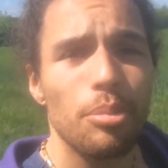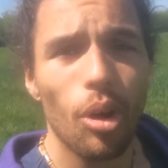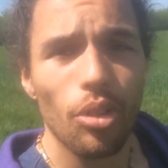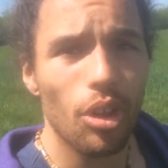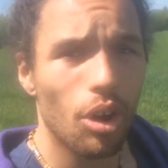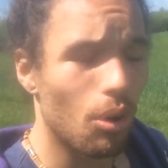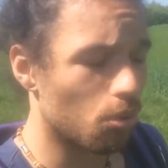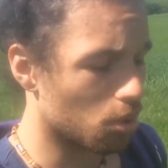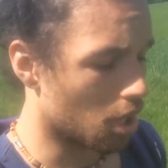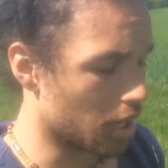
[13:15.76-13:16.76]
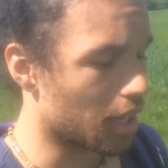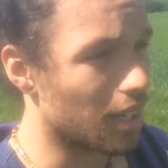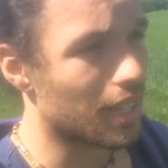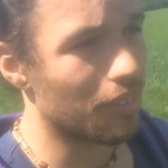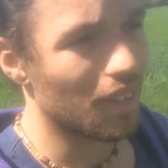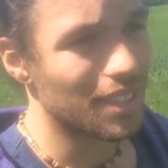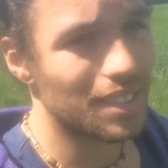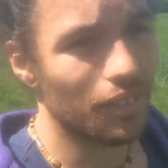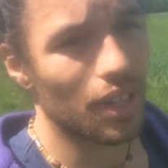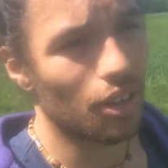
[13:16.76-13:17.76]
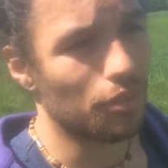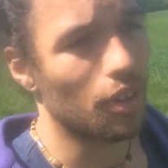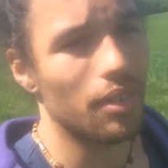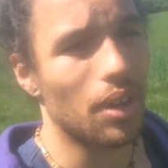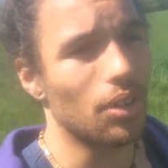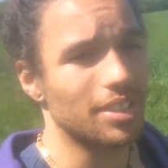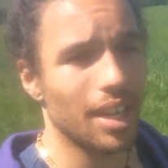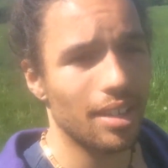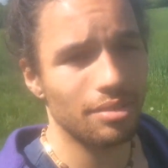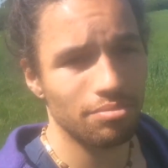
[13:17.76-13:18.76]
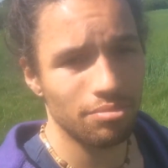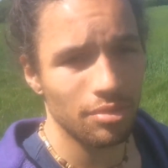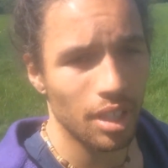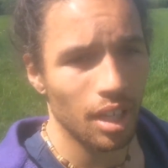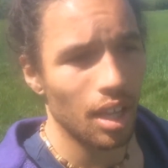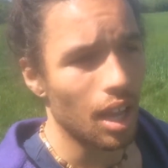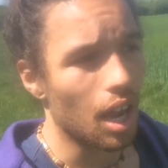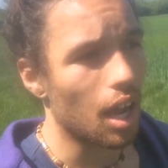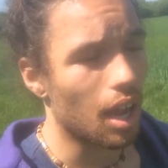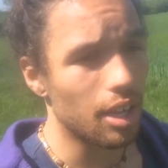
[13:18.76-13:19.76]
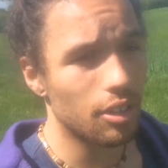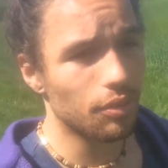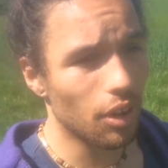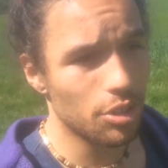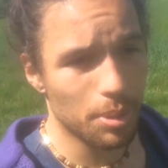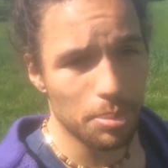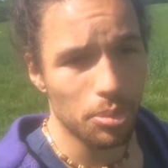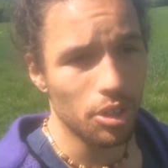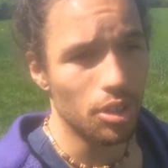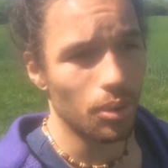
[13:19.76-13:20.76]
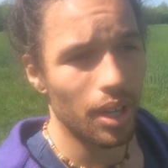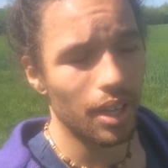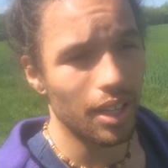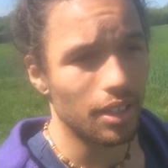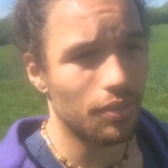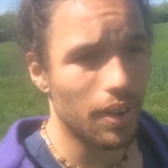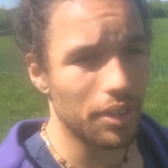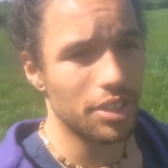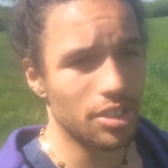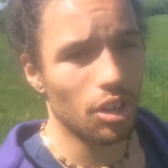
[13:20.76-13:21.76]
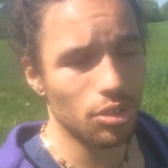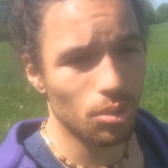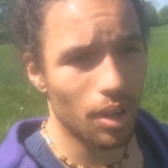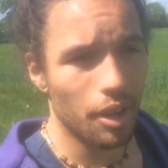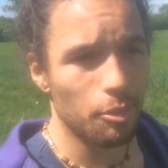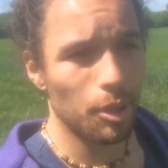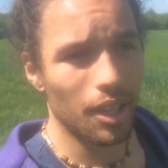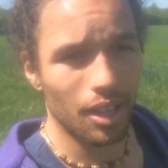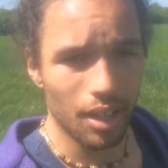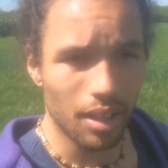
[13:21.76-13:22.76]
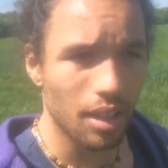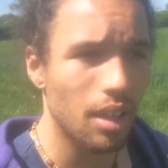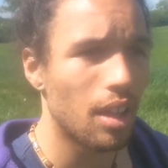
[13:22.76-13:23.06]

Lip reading: But on the whole, like, I'd give it a 7 out of 5 out of 10. I'd advise people to do it. It's very subtle at the beginning.